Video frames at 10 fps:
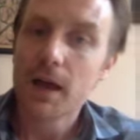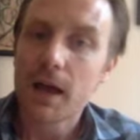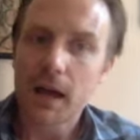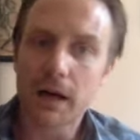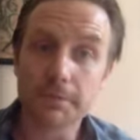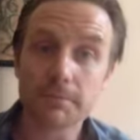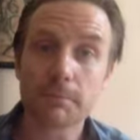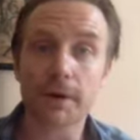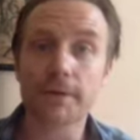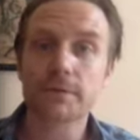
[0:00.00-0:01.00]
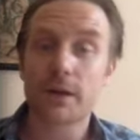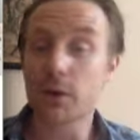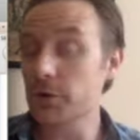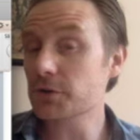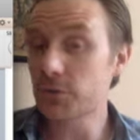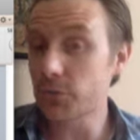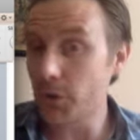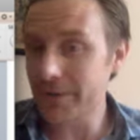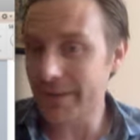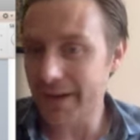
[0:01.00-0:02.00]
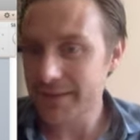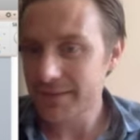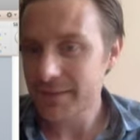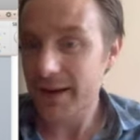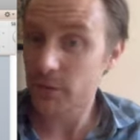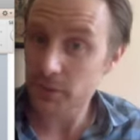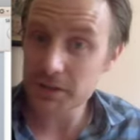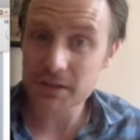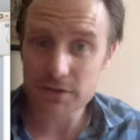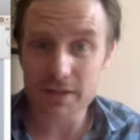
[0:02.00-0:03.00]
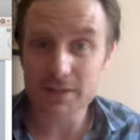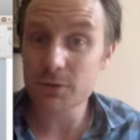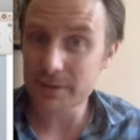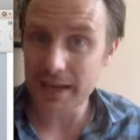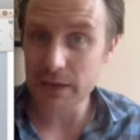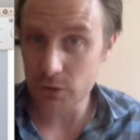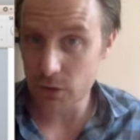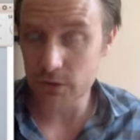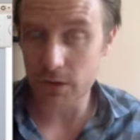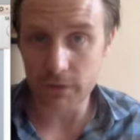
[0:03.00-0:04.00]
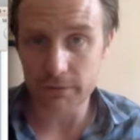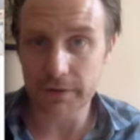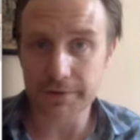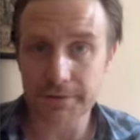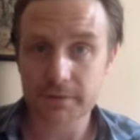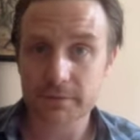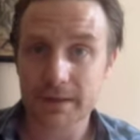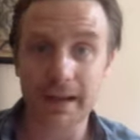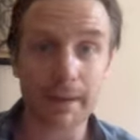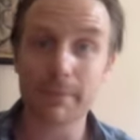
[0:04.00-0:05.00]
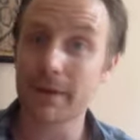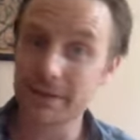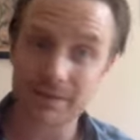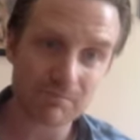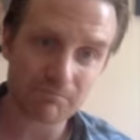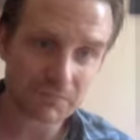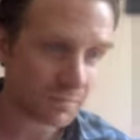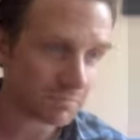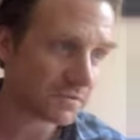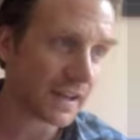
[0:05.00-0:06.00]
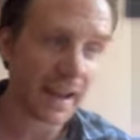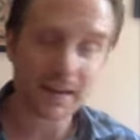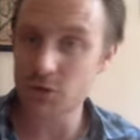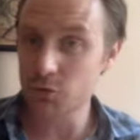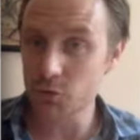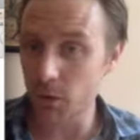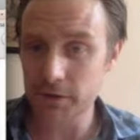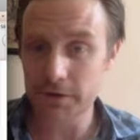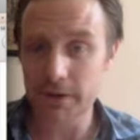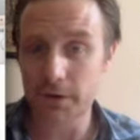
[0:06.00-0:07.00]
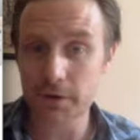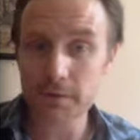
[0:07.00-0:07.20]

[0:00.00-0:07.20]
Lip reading: But in order to avoid that, I really suggest you download all videos. And I'm not saying to use one or the other.